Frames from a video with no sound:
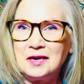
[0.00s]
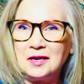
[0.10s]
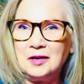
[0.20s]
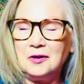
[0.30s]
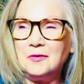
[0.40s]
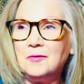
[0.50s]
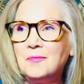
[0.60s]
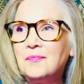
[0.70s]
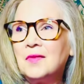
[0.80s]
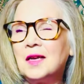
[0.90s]
you know?
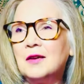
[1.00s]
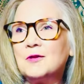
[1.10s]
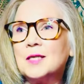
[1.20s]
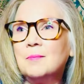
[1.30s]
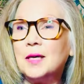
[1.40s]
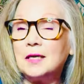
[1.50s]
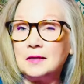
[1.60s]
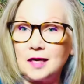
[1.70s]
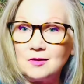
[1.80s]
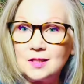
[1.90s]
If somebody
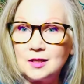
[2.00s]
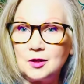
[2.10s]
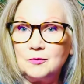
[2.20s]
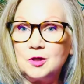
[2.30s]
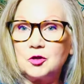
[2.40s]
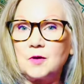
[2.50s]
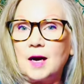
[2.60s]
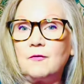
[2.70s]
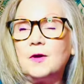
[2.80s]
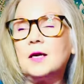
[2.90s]
yells at you in
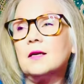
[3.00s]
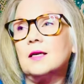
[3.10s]
traffic,